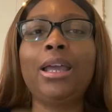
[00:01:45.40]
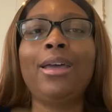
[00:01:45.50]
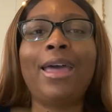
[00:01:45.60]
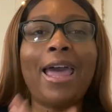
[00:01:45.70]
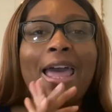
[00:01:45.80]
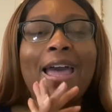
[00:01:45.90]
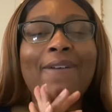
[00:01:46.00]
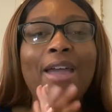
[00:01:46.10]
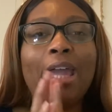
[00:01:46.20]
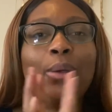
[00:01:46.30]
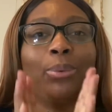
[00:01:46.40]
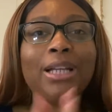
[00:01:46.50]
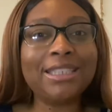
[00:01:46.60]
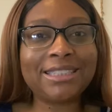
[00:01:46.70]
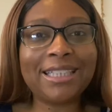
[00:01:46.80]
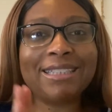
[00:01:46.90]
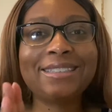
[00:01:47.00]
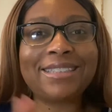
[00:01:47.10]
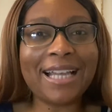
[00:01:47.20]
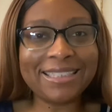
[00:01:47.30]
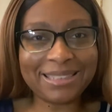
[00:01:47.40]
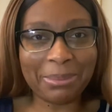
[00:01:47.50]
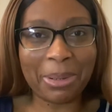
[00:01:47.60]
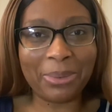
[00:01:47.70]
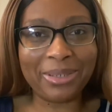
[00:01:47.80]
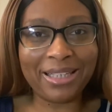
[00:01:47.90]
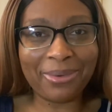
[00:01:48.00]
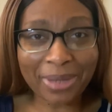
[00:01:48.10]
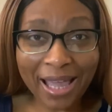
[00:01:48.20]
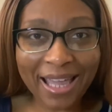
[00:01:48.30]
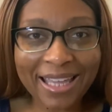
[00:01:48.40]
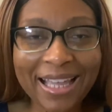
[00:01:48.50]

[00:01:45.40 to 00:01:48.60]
have a recent testimony, okay?